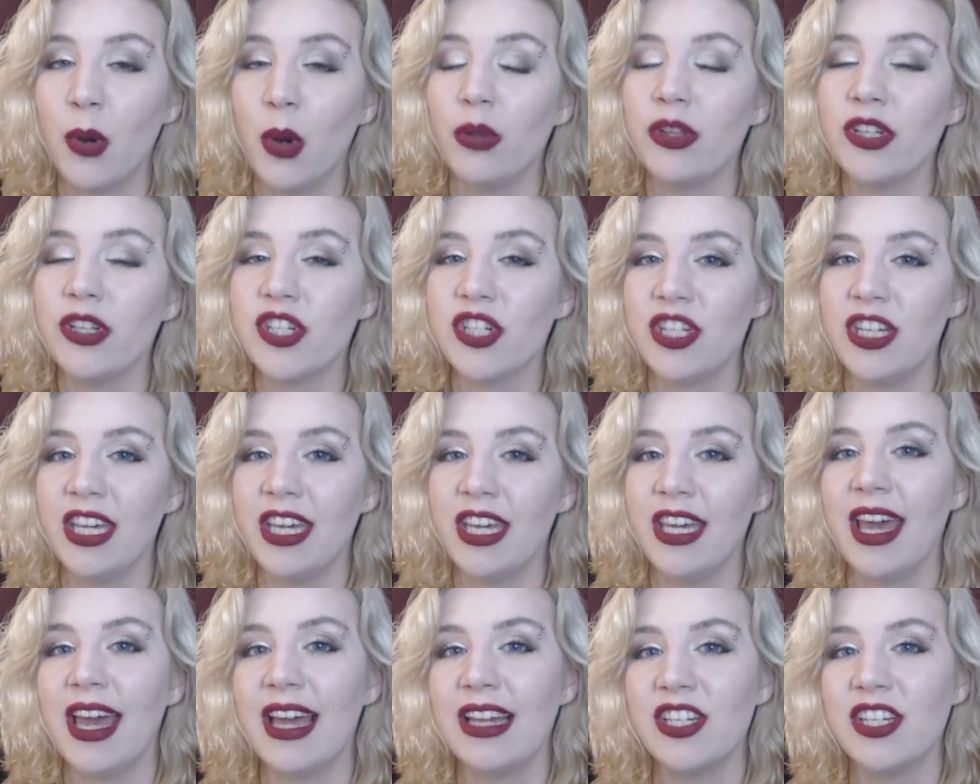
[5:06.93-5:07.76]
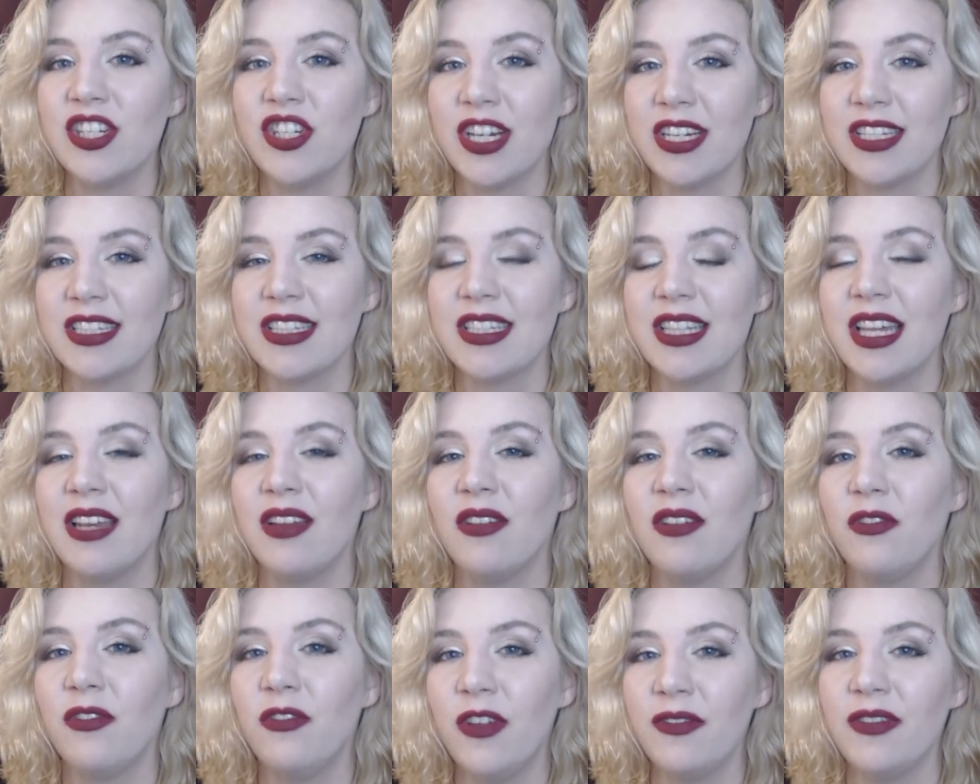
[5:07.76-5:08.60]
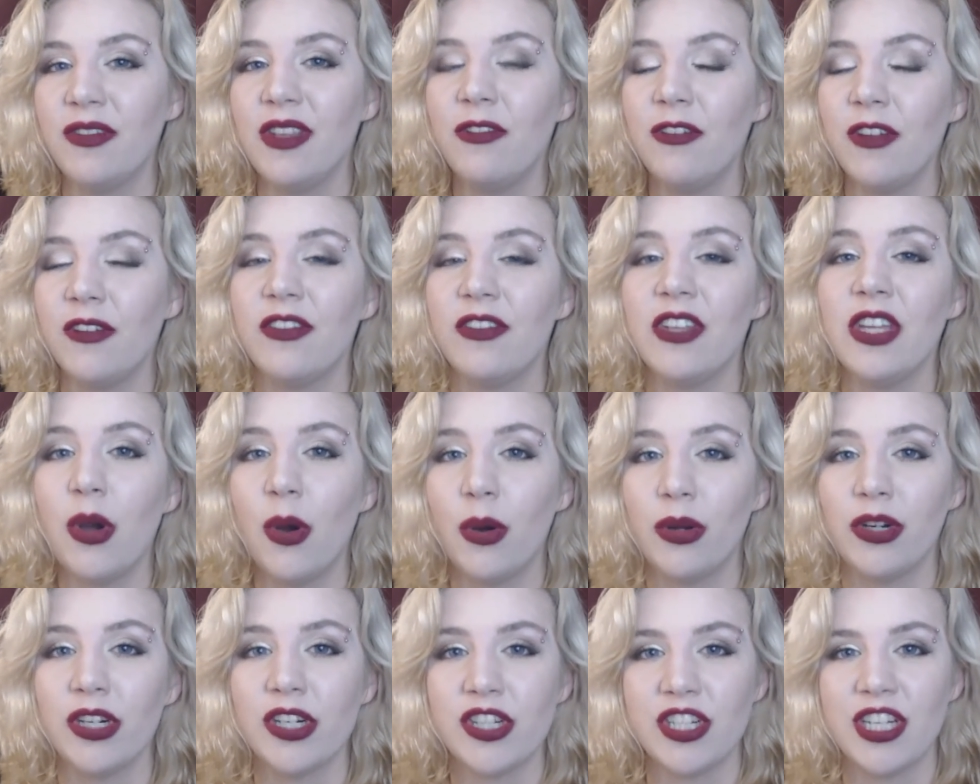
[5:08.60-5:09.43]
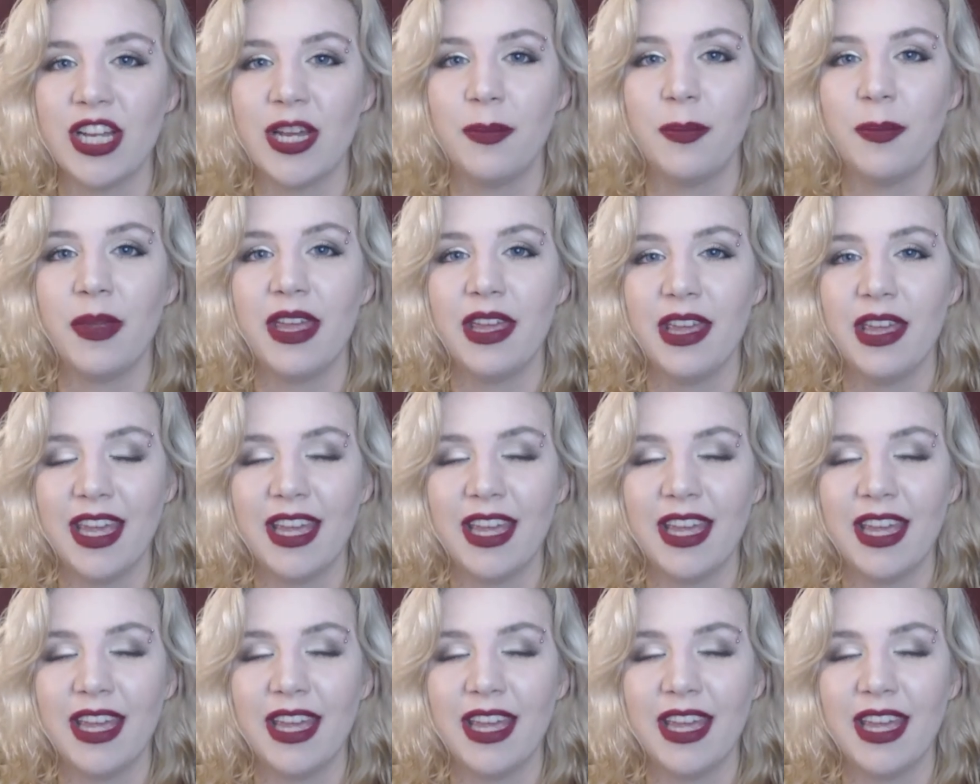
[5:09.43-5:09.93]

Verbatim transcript: both she and Justin 50 50 ownership